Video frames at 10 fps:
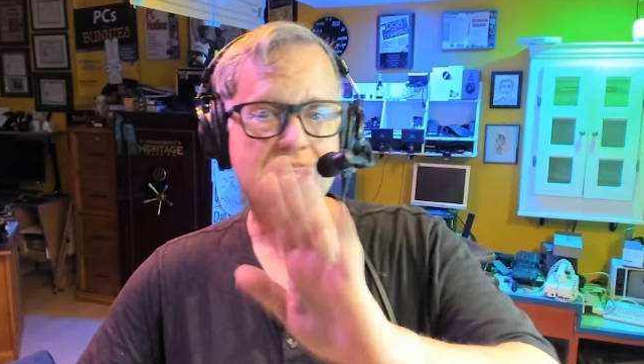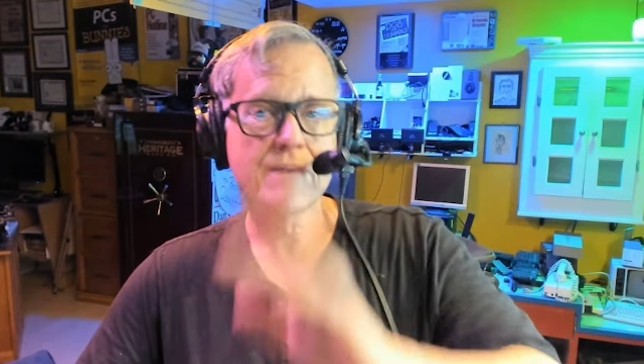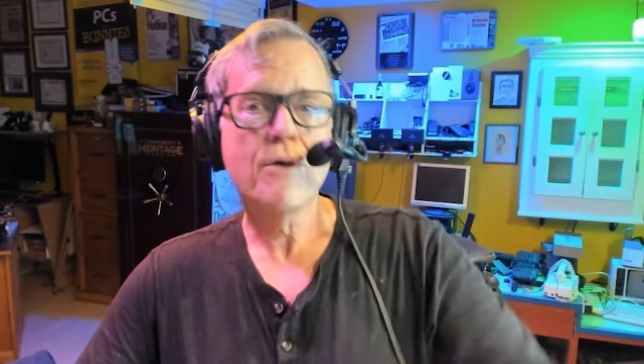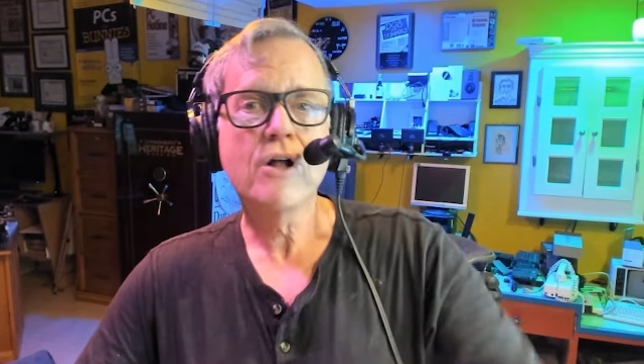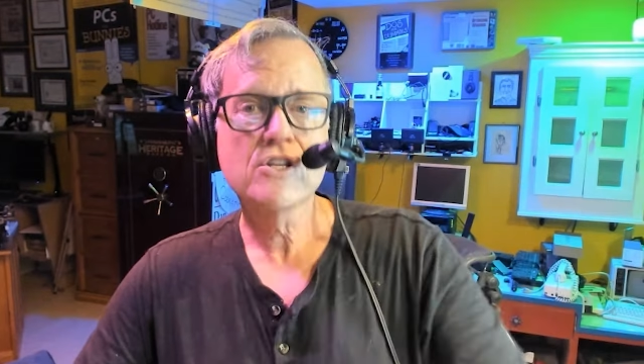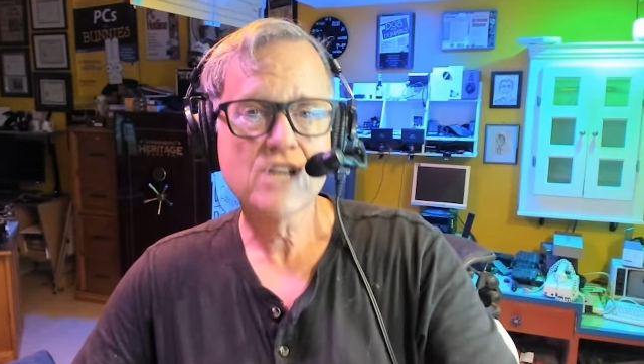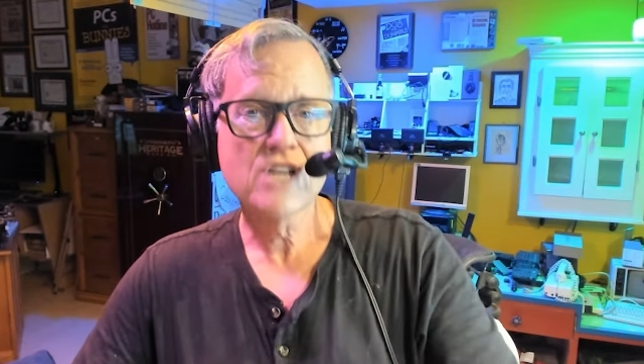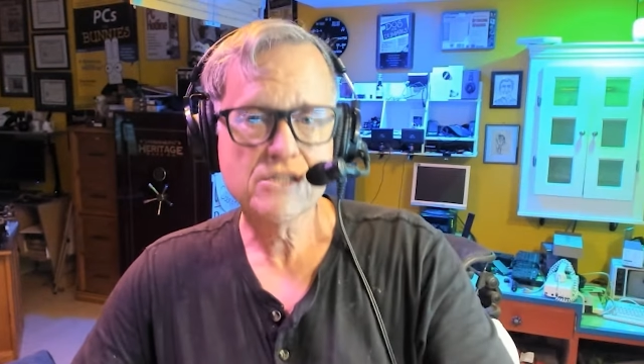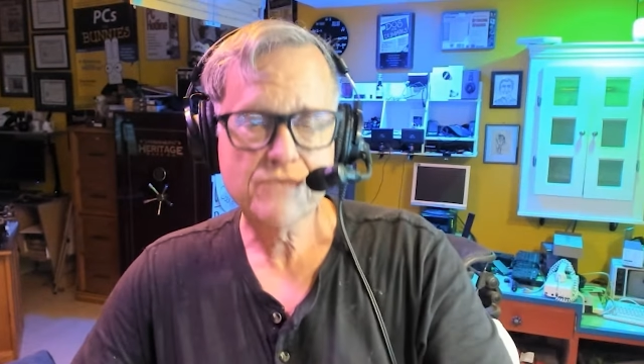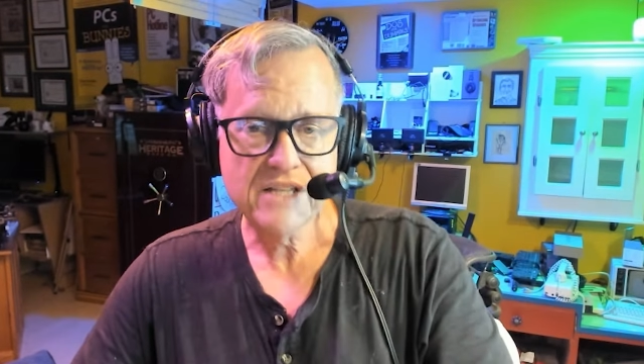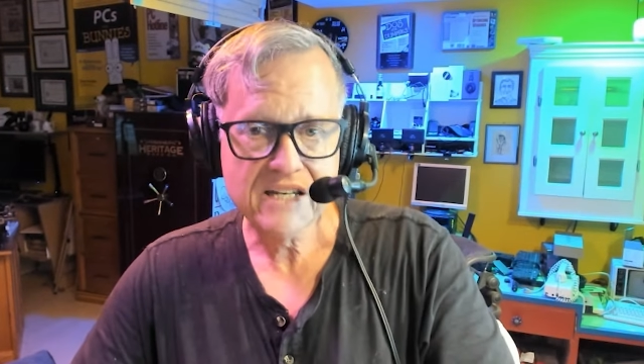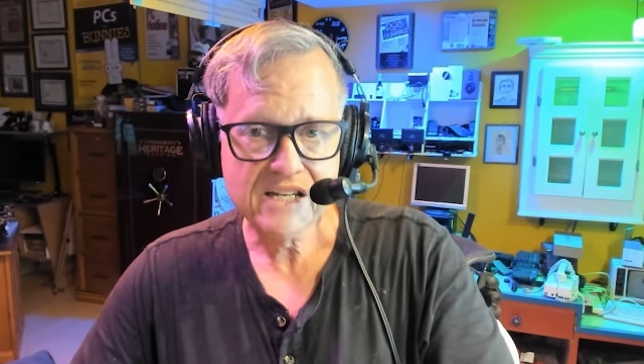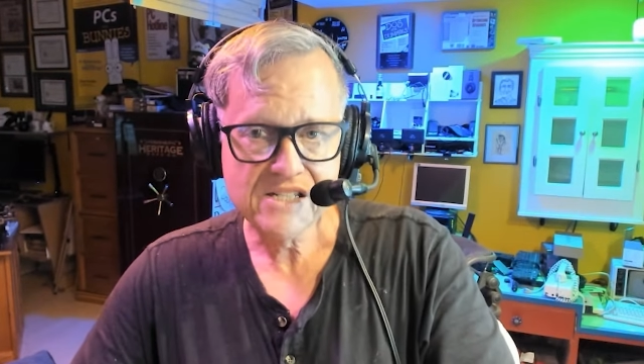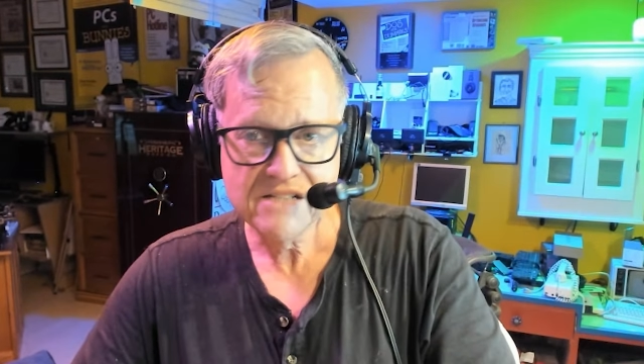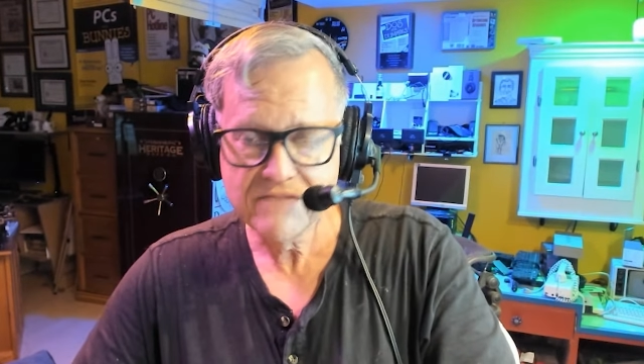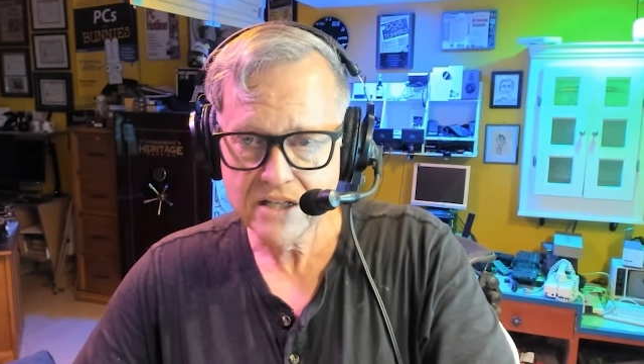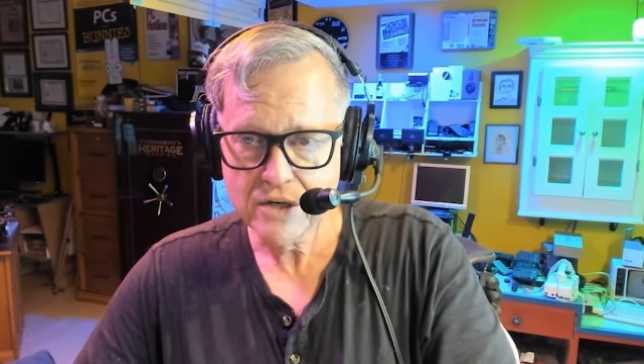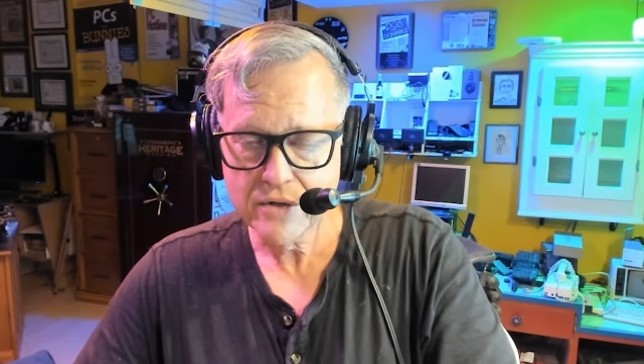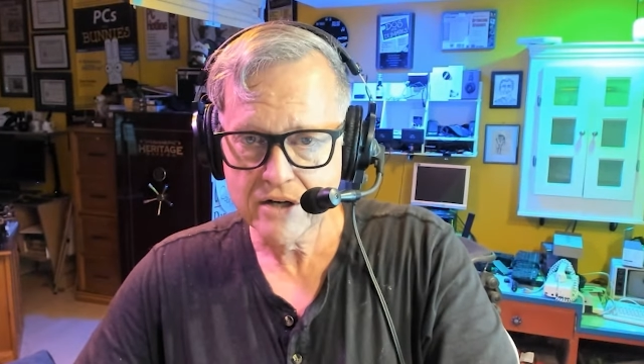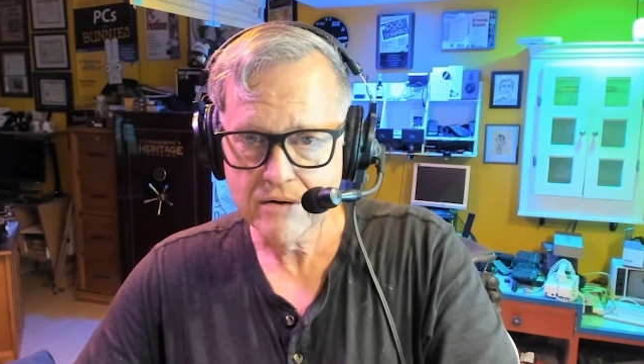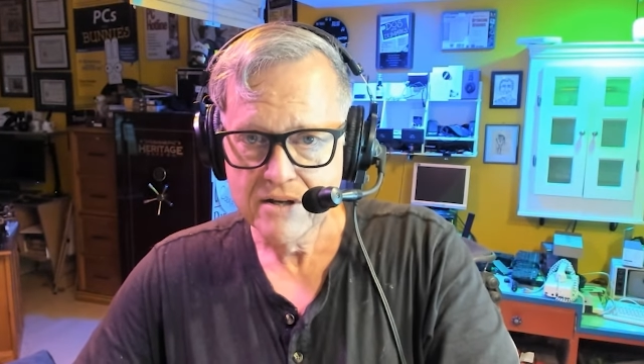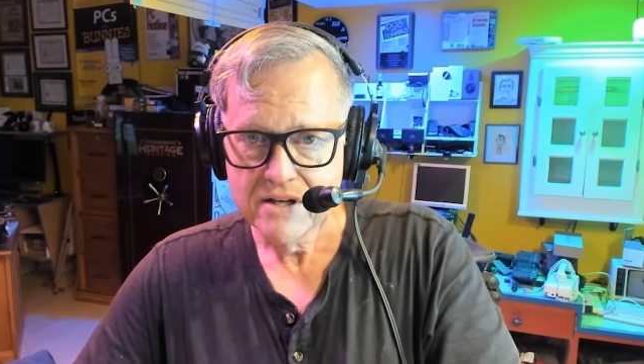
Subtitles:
apologize for the NIC video here.